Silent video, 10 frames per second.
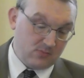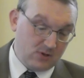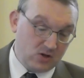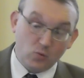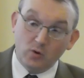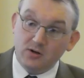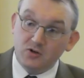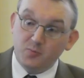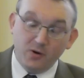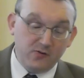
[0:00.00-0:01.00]
His work is
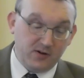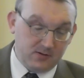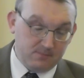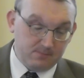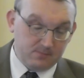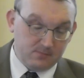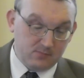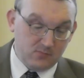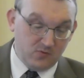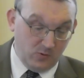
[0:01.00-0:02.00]
perfect,
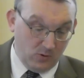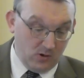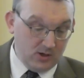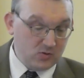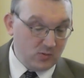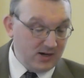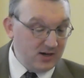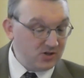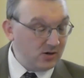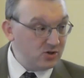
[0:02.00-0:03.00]
for all his
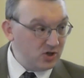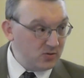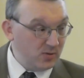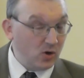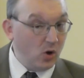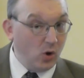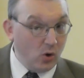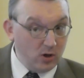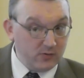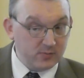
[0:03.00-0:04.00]
ways are judgment,
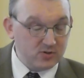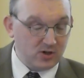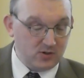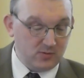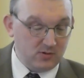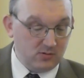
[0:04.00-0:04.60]
all of them judgment.